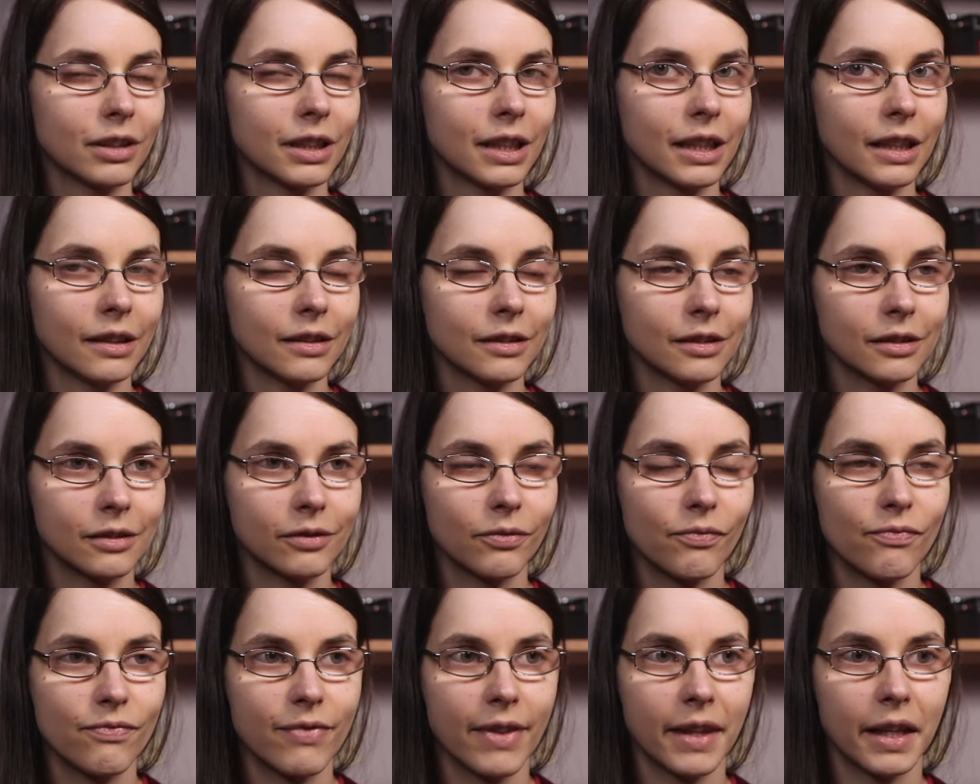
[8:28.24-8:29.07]
kit,
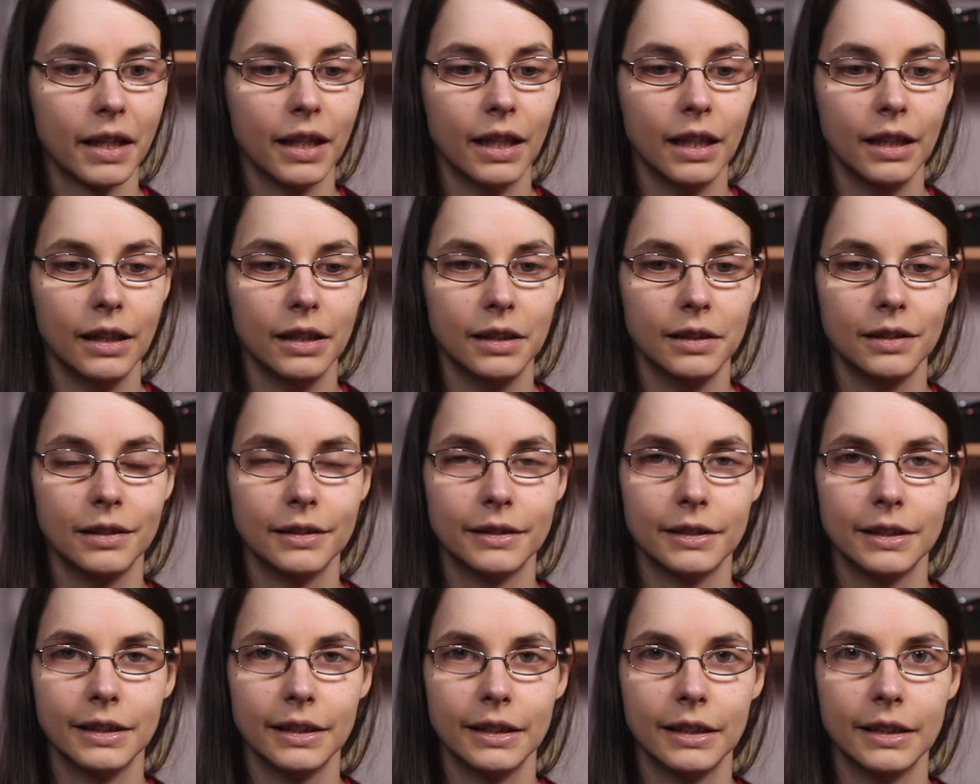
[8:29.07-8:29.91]

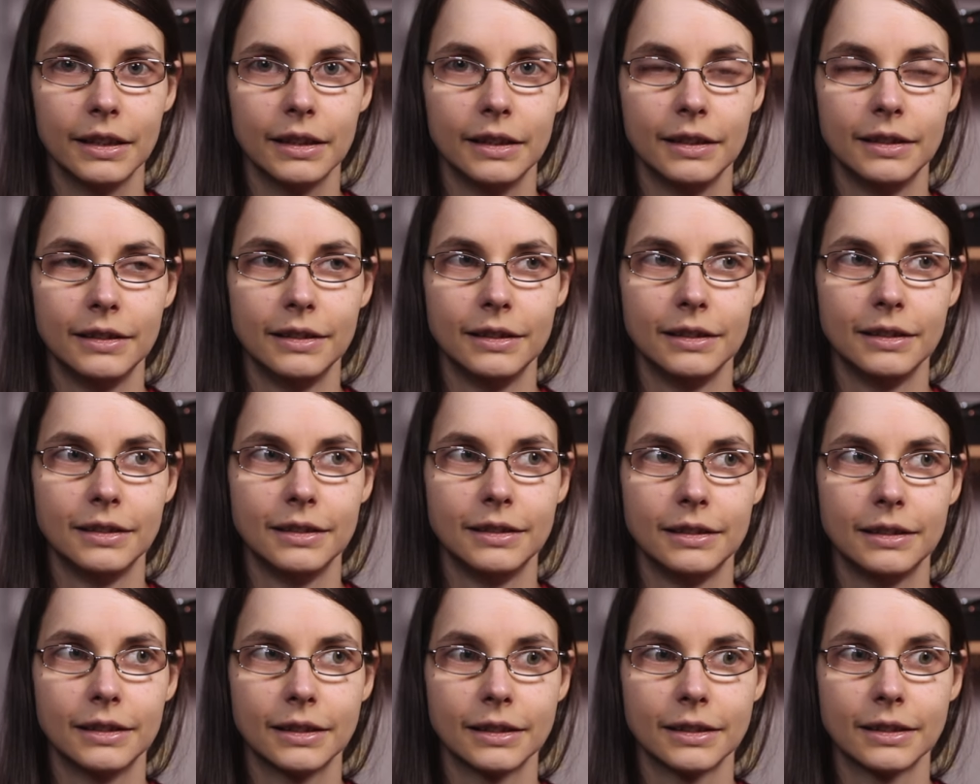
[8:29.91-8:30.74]
and it
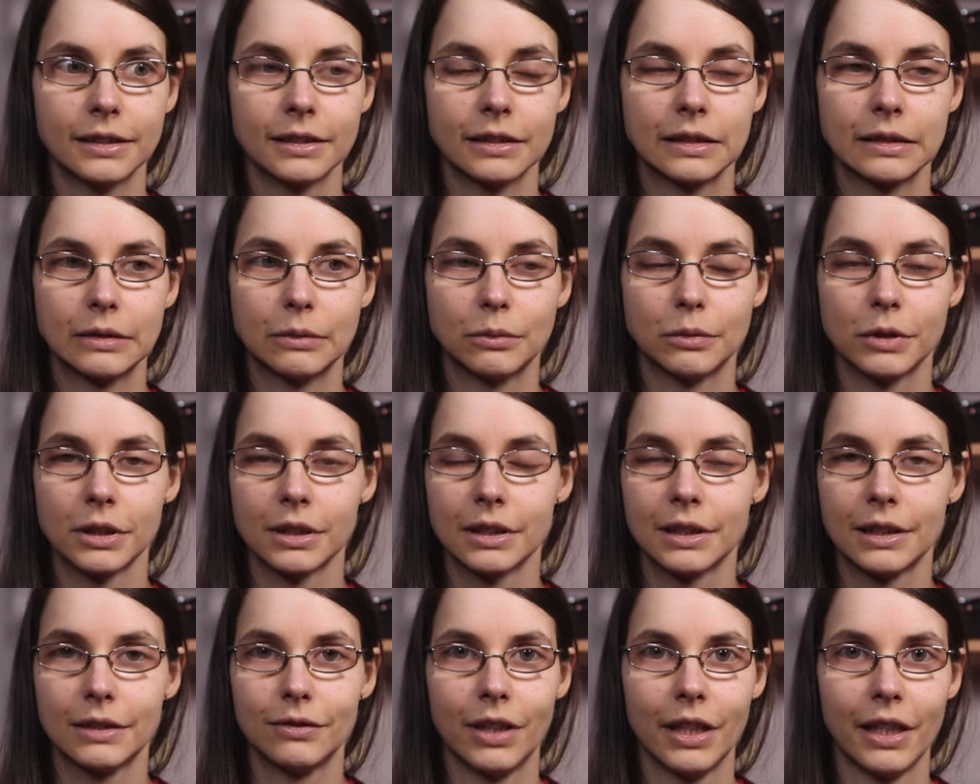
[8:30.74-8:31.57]
just
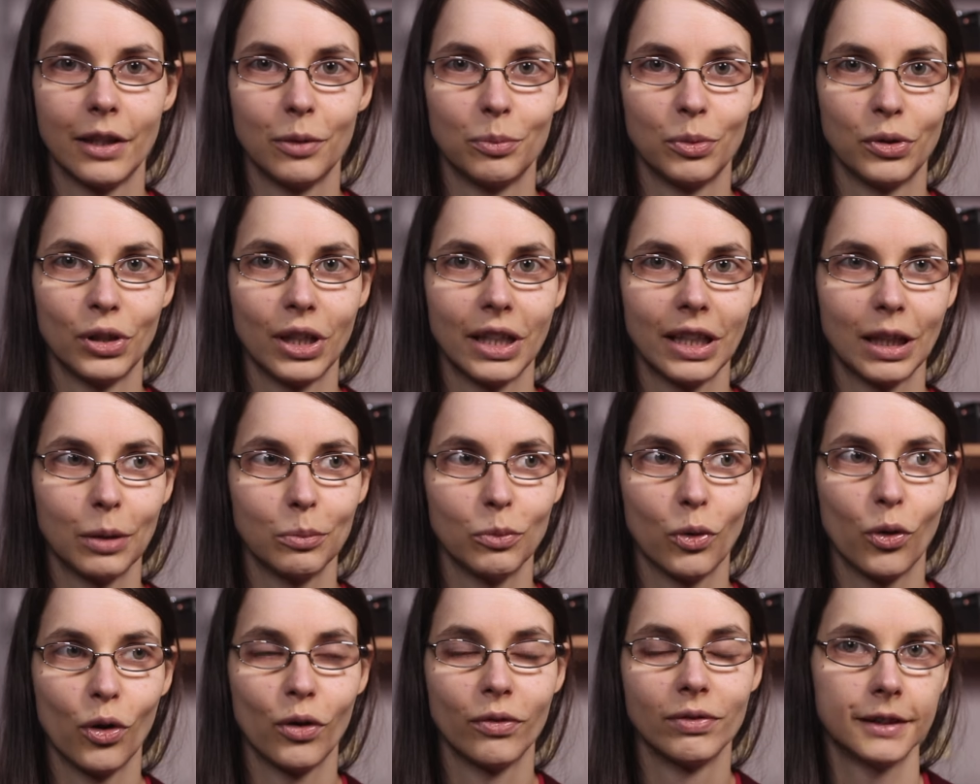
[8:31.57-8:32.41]
wasn't available
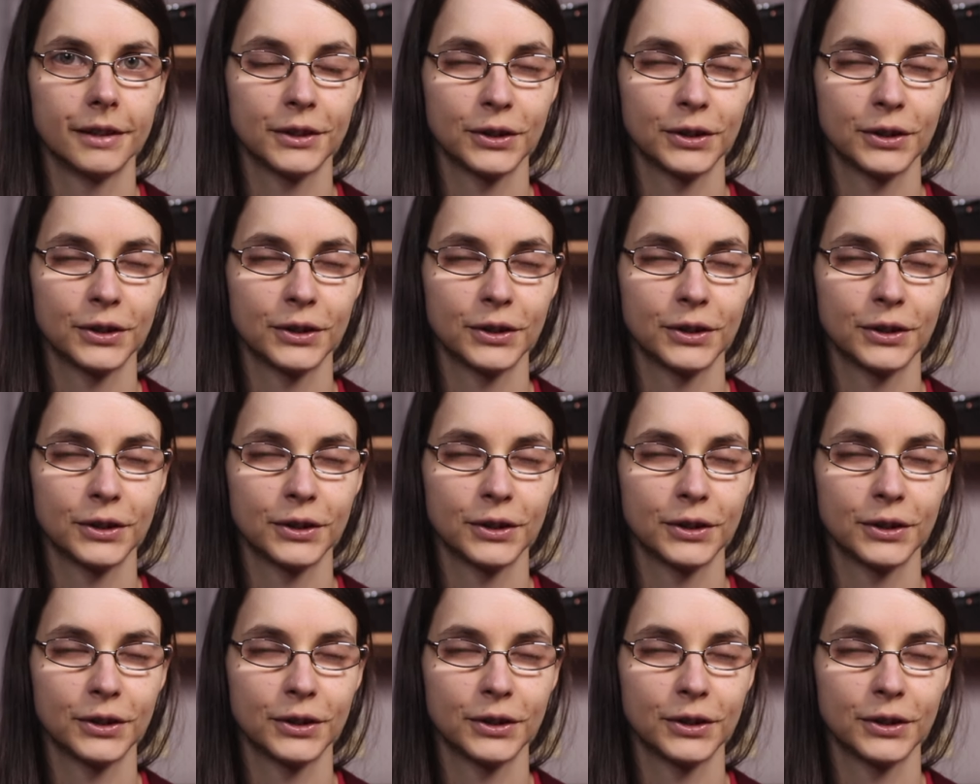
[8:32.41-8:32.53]
anymore.